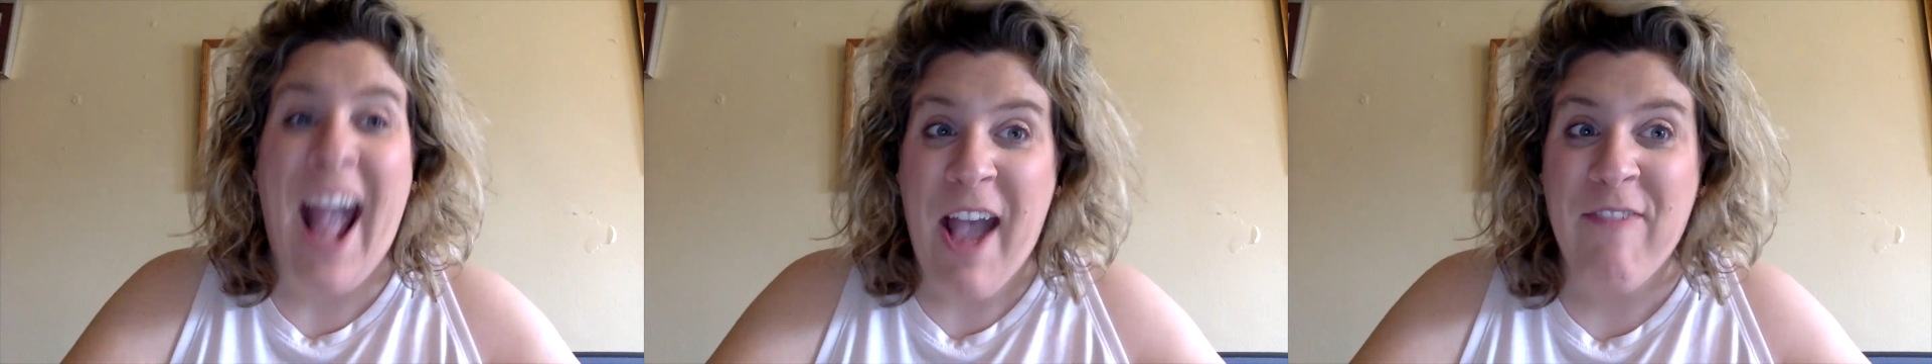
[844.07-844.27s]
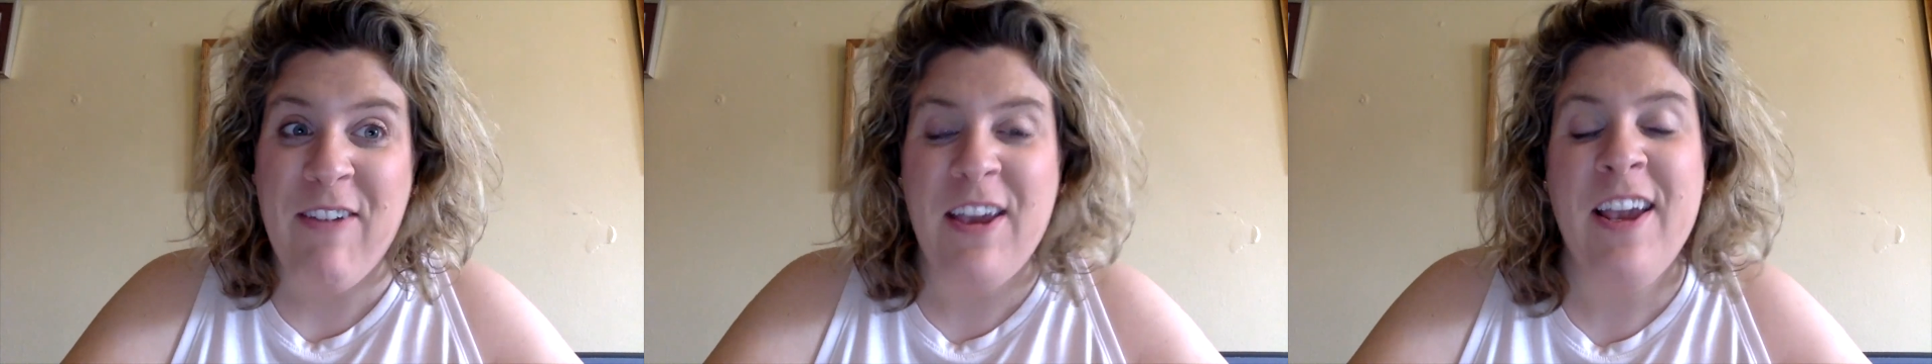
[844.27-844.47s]

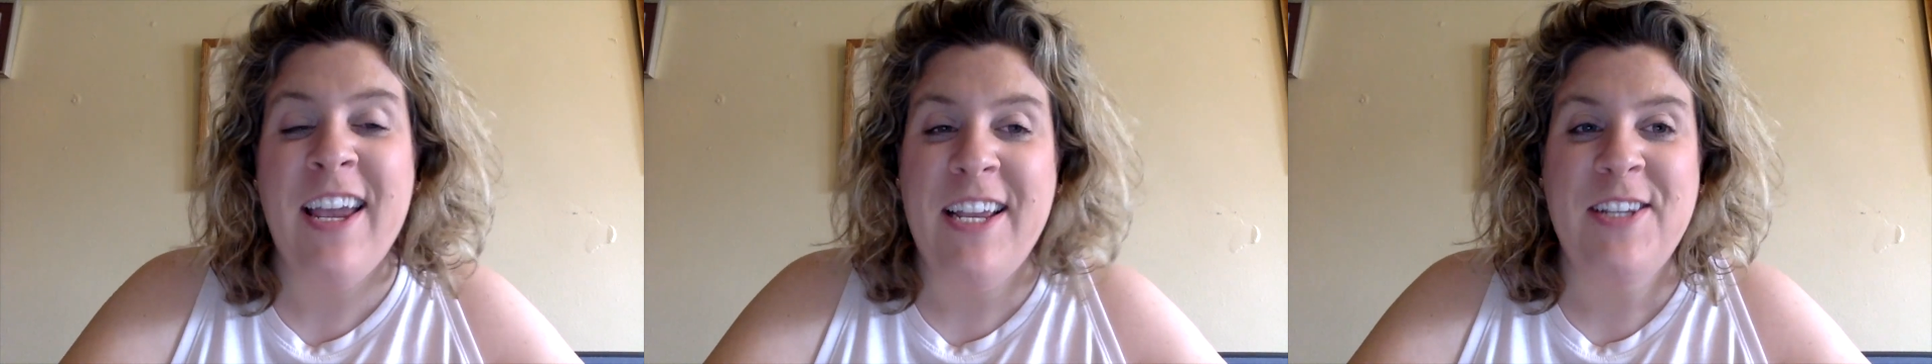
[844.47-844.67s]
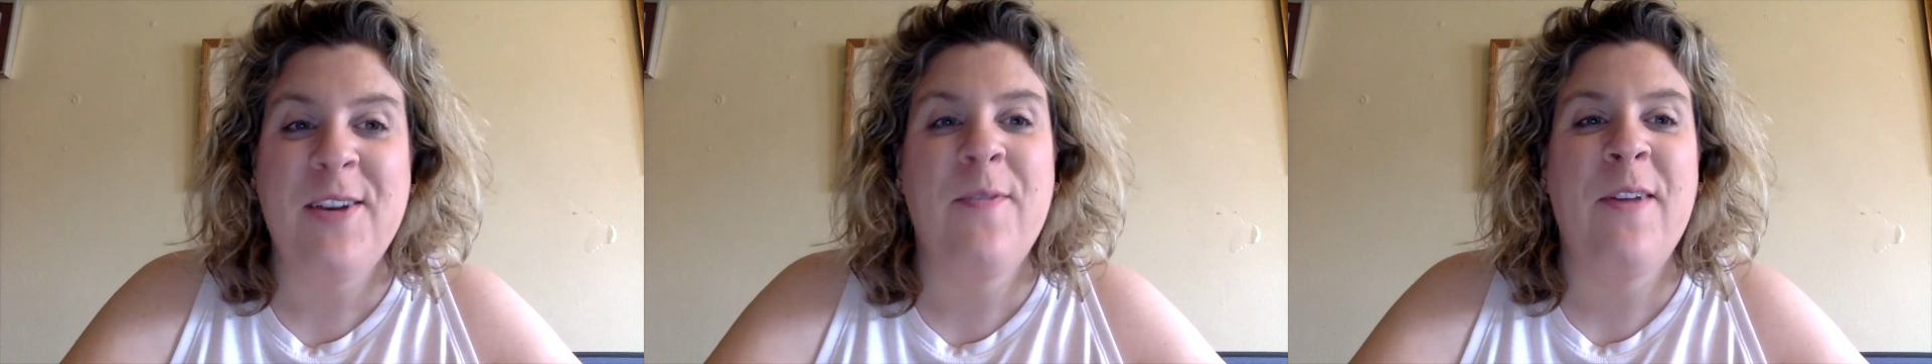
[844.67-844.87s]
having
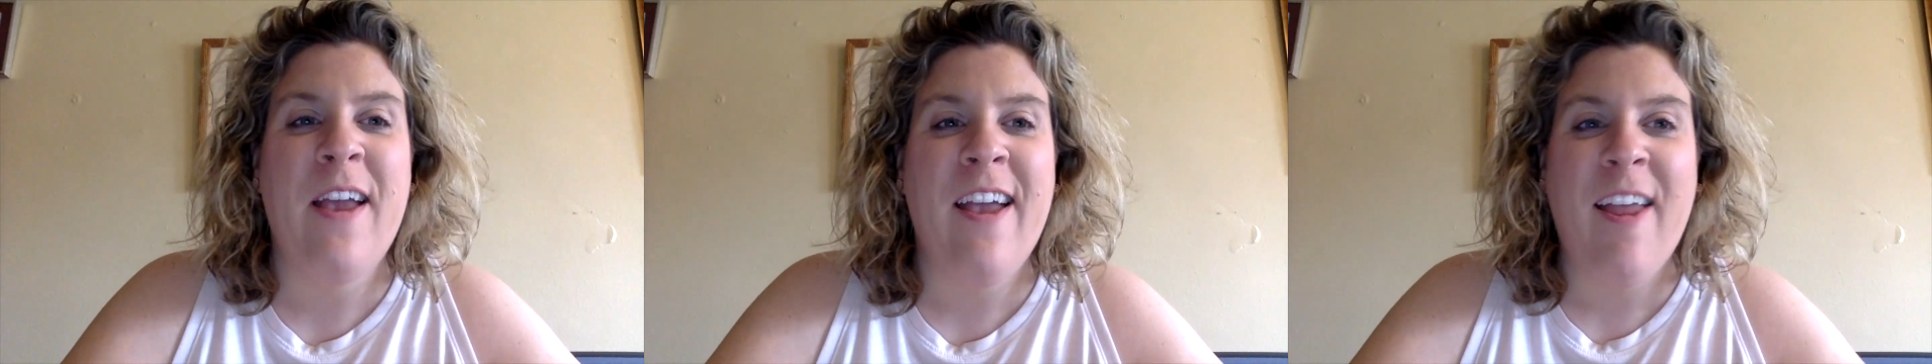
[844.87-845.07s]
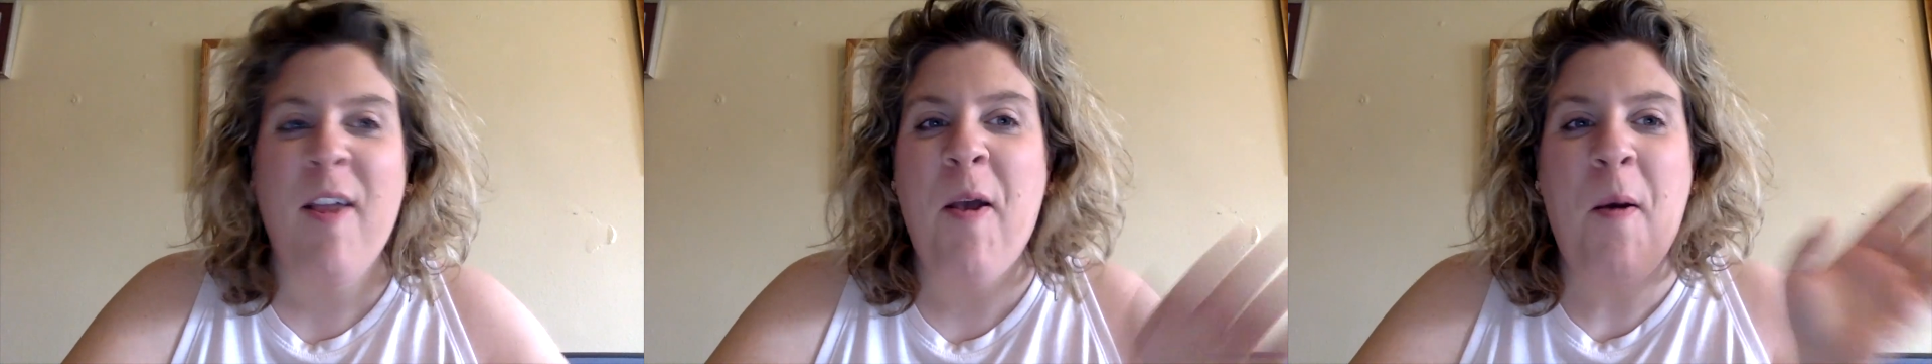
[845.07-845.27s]
a
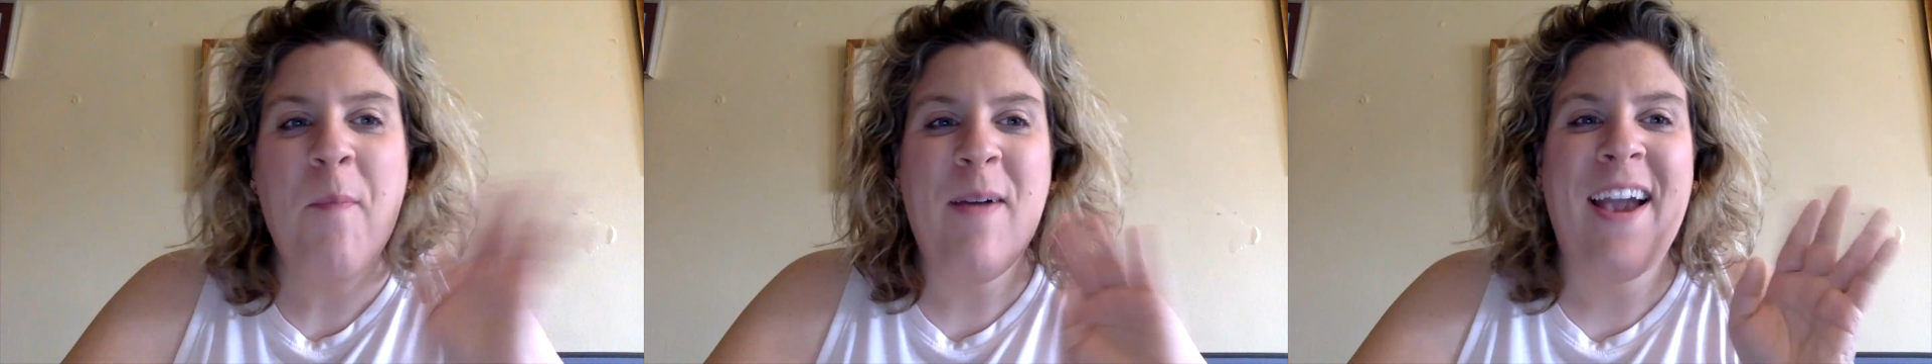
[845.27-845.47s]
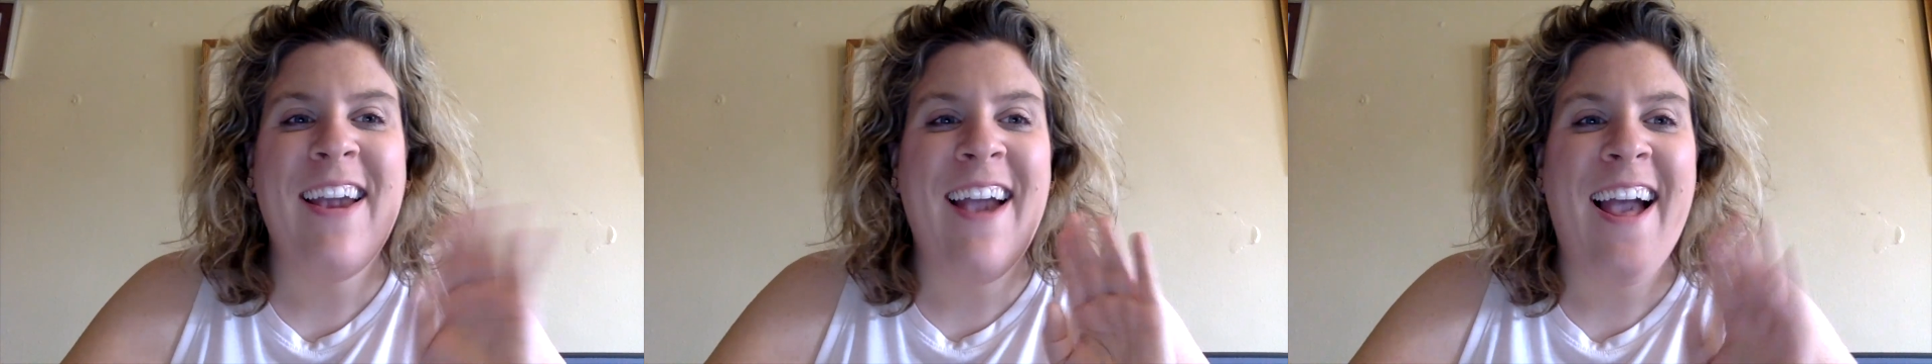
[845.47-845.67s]
doughnut.
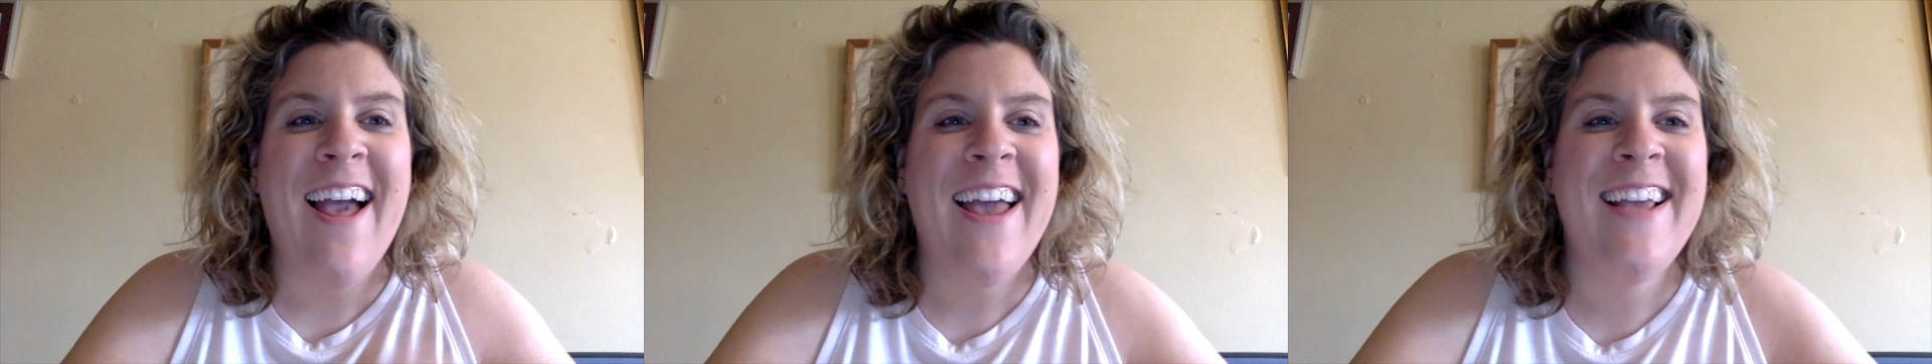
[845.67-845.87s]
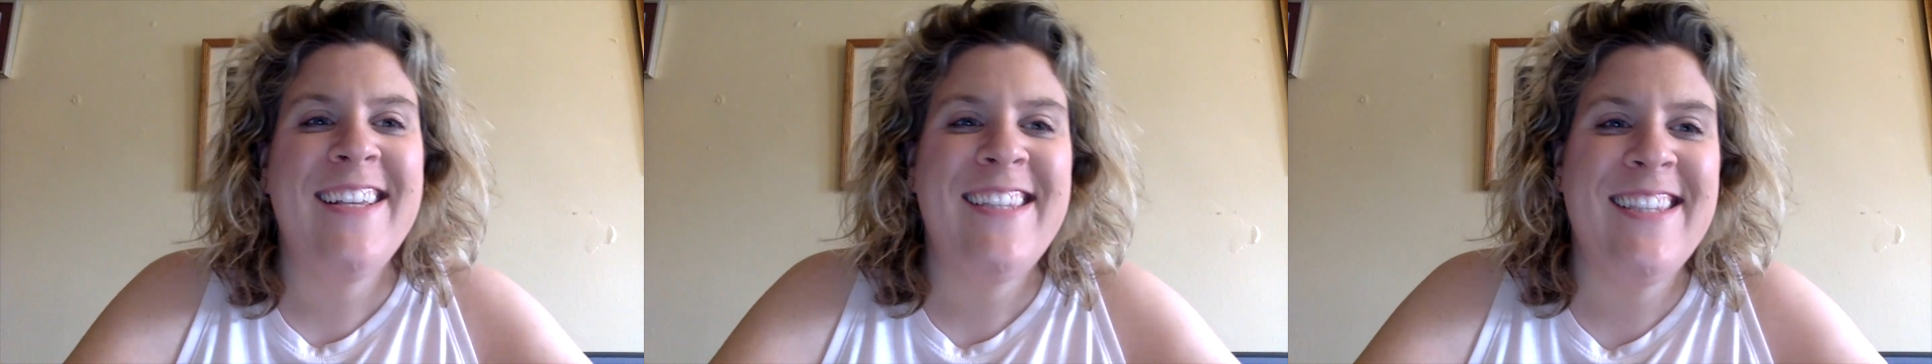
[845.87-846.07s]
Bye,
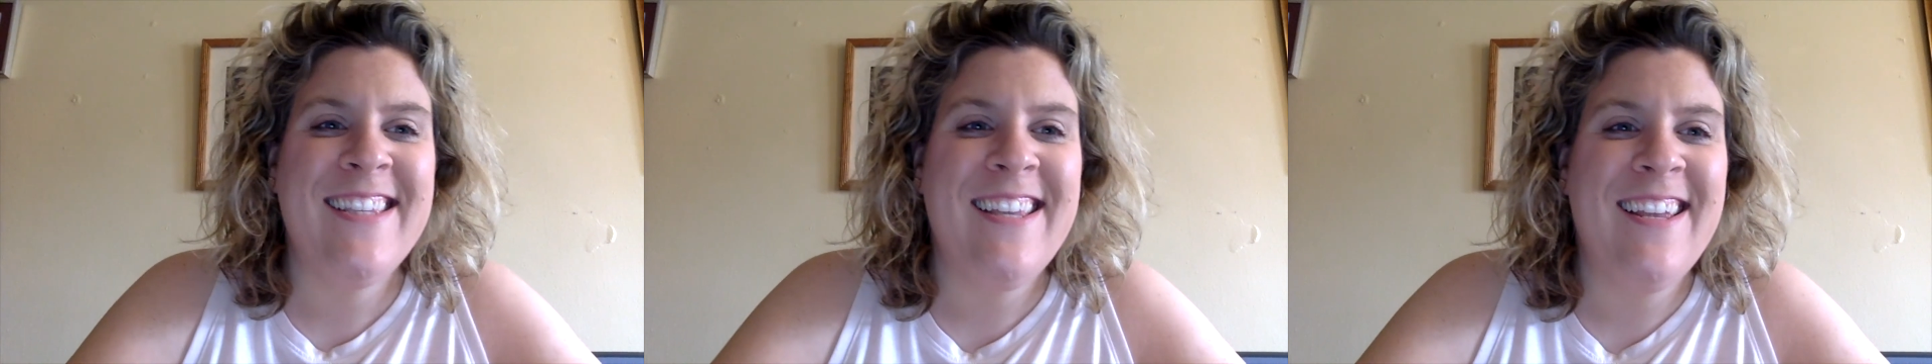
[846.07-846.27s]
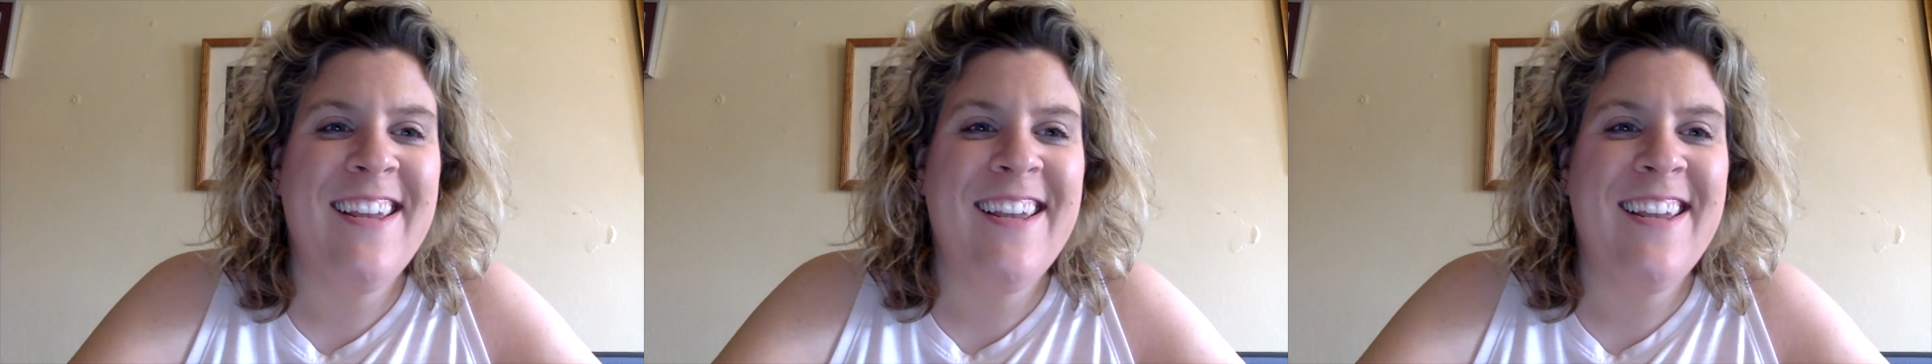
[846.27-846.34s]
guys.